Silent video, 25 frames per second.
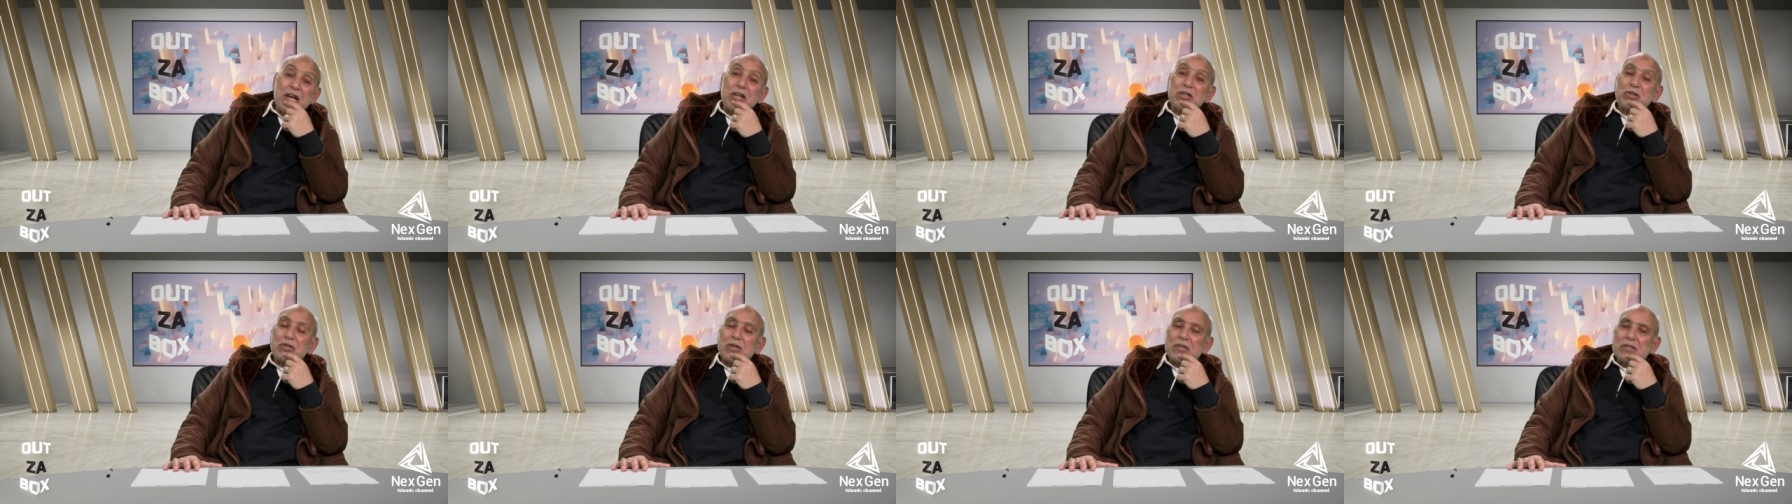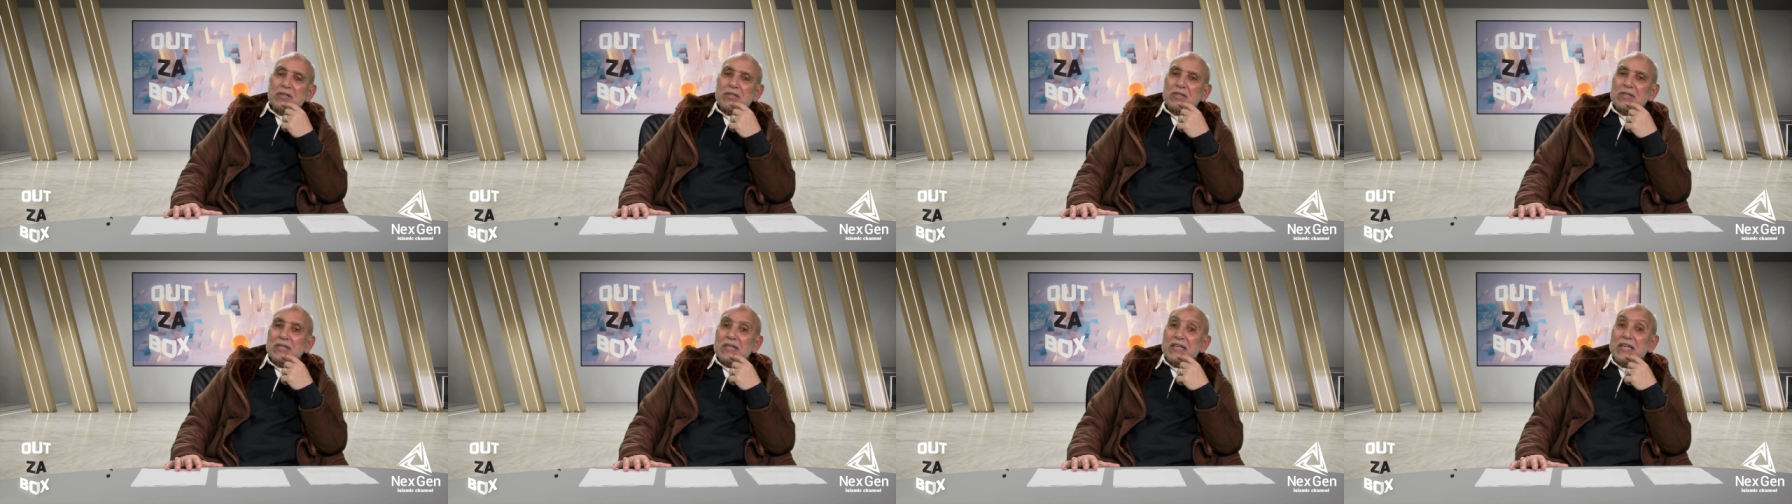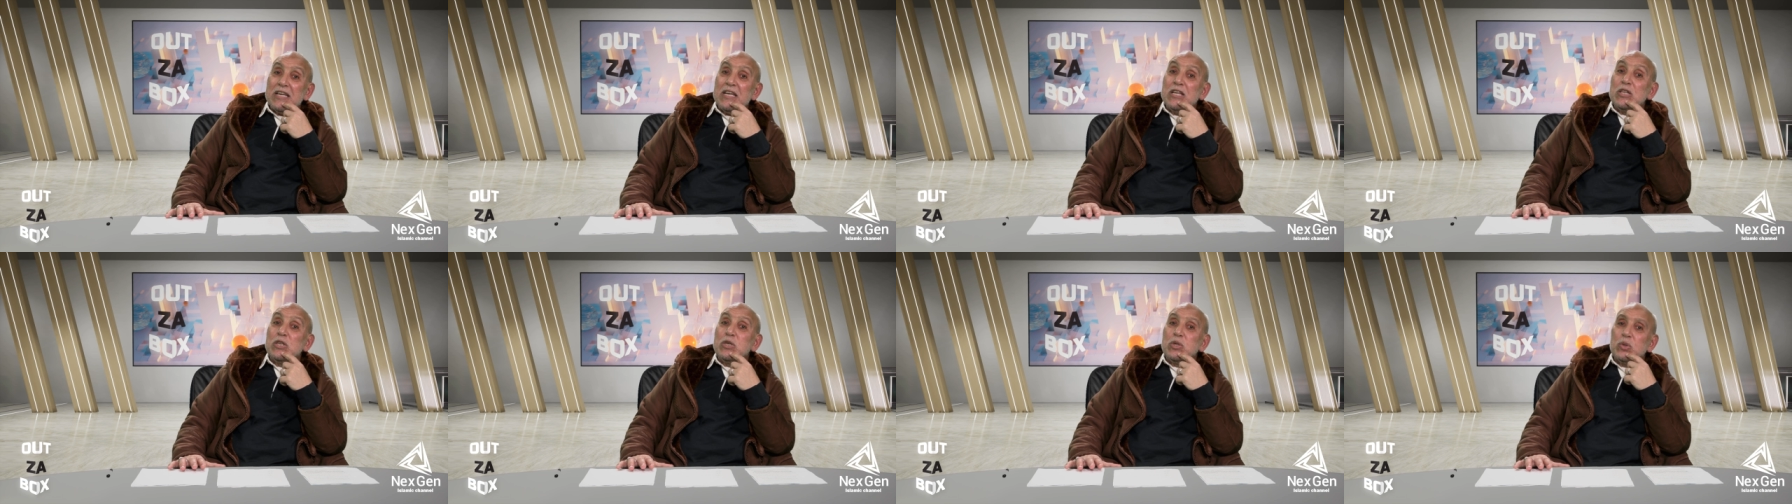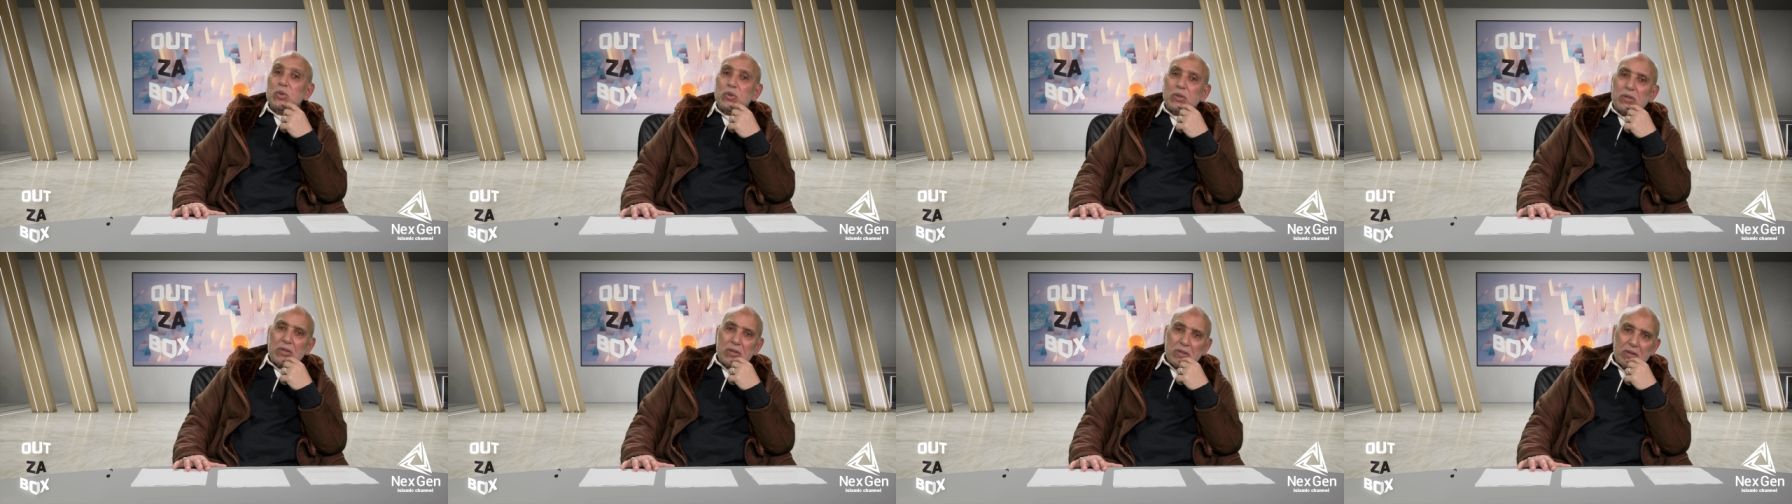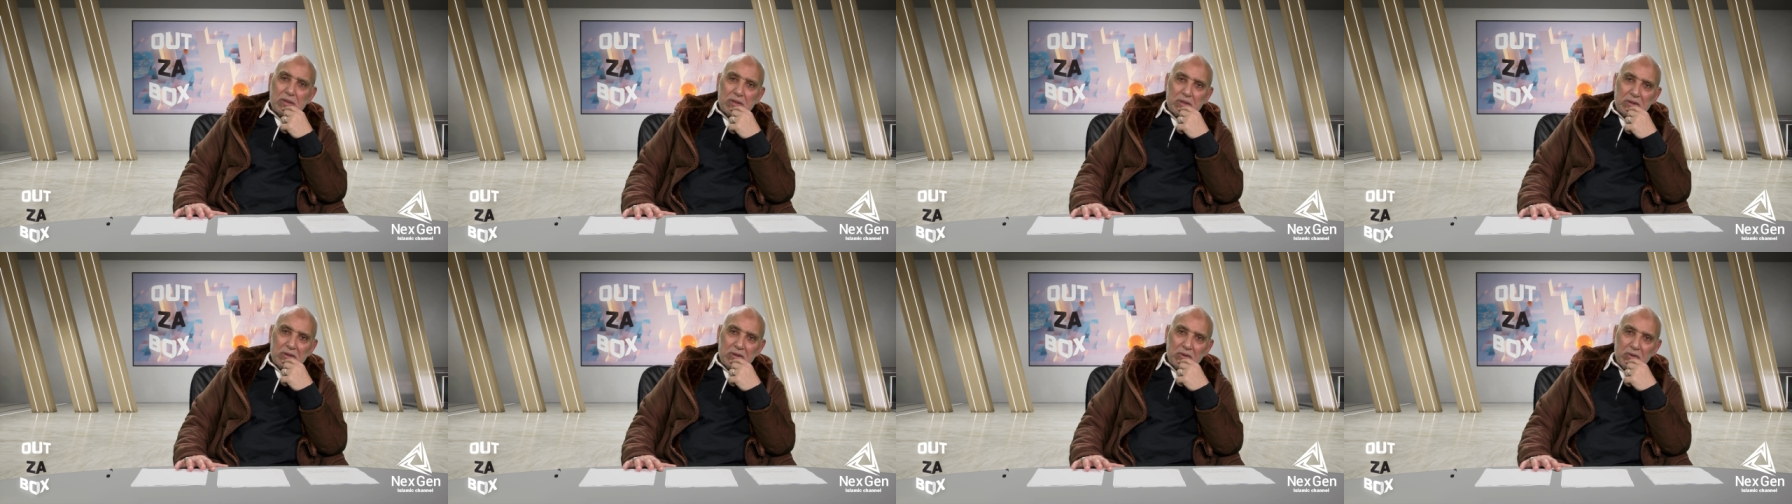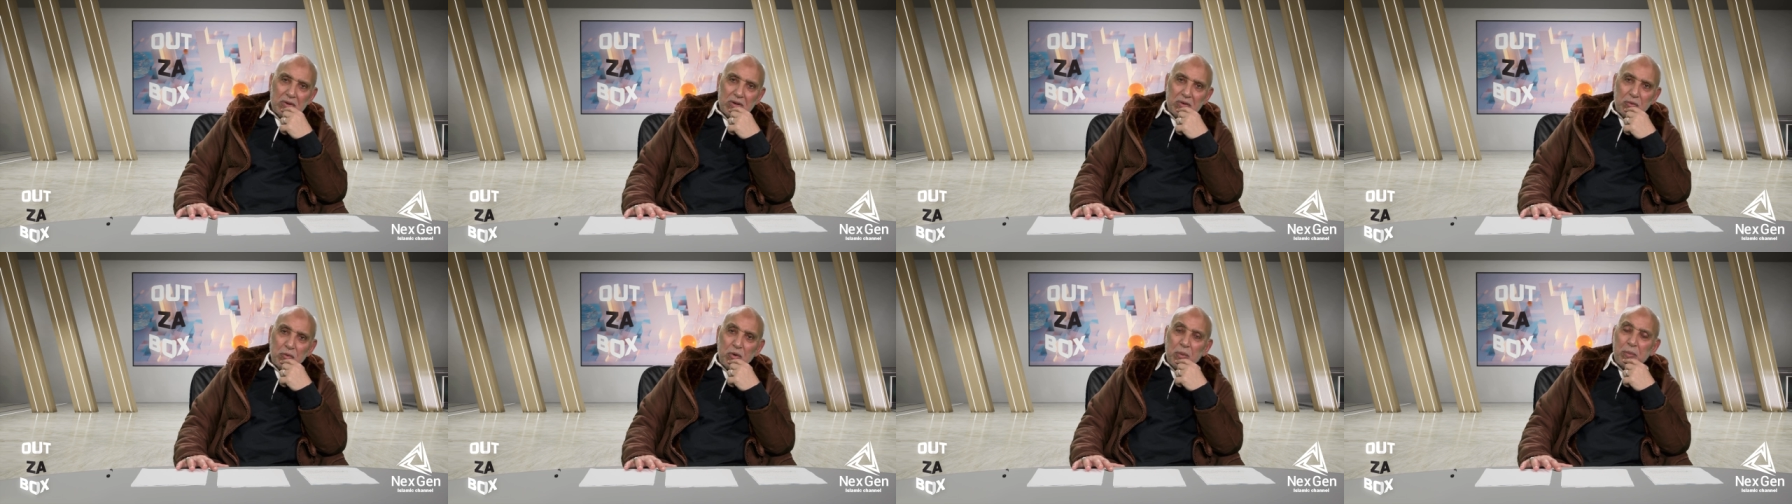ignorant, idiot
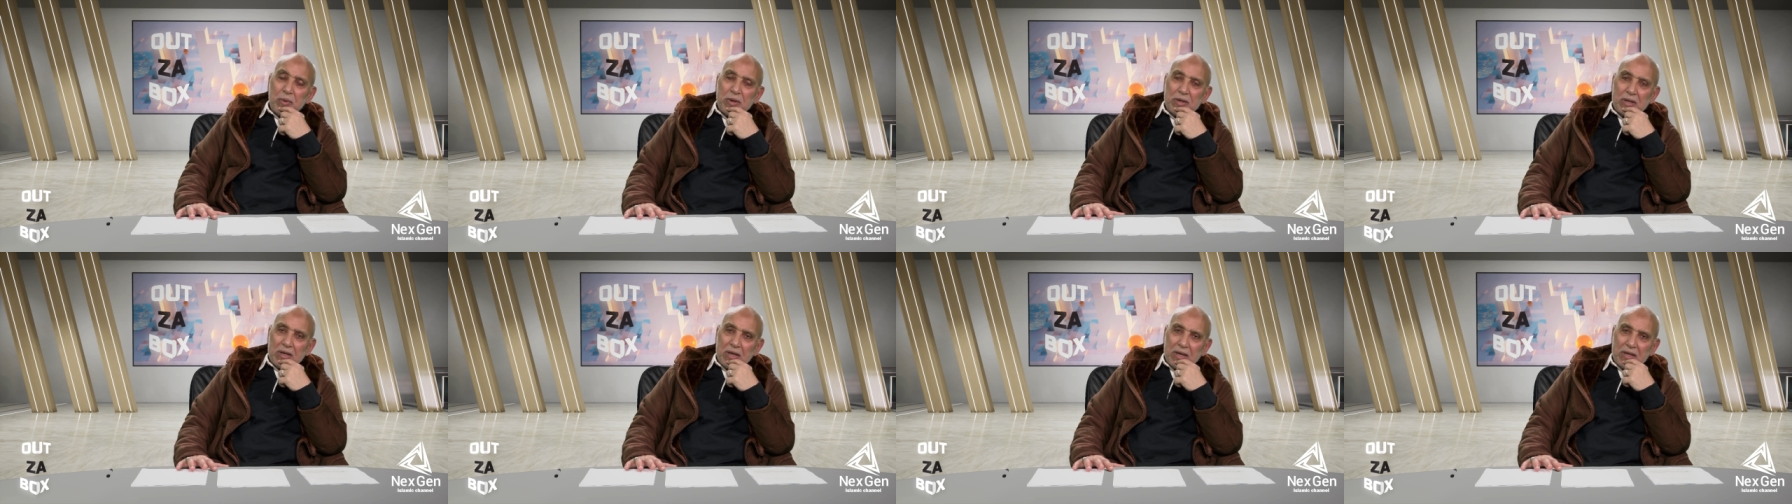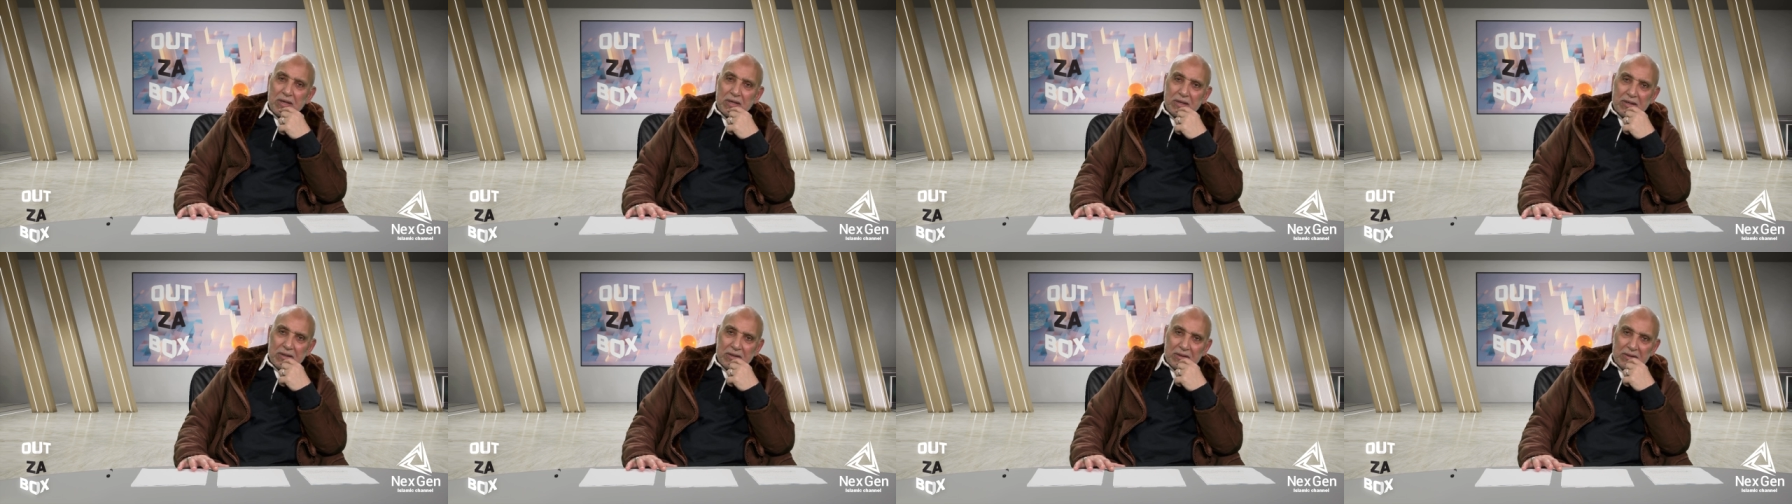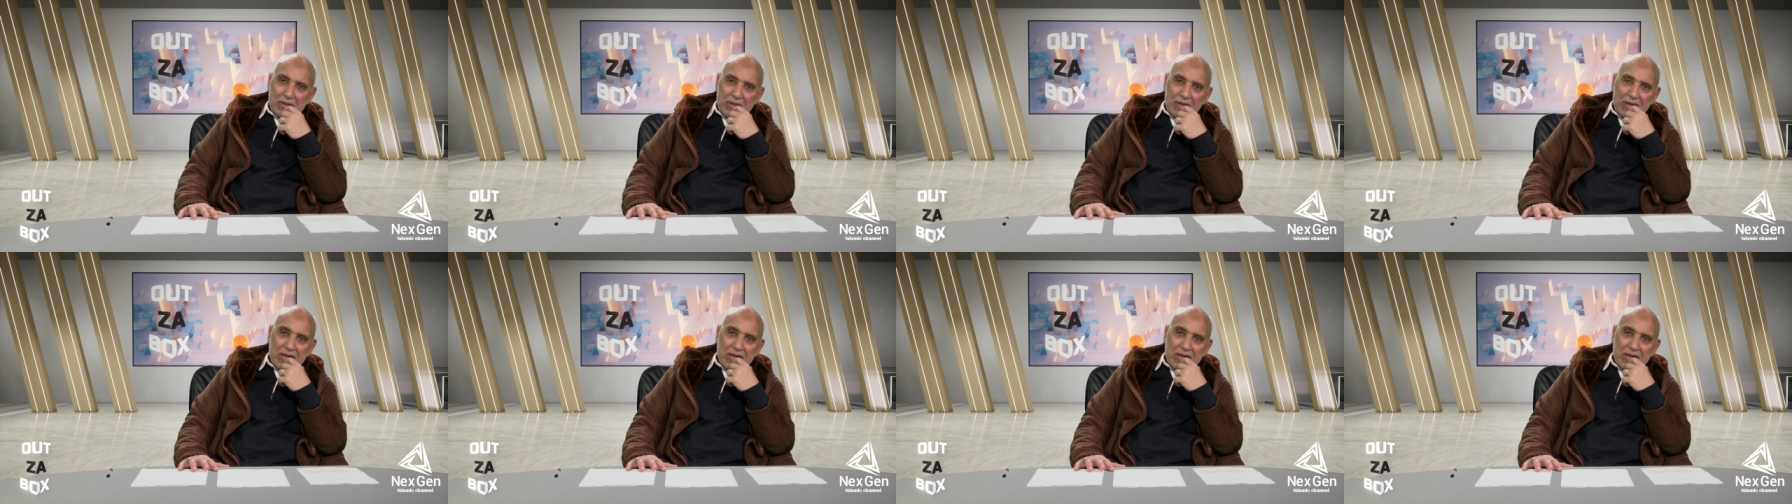woman like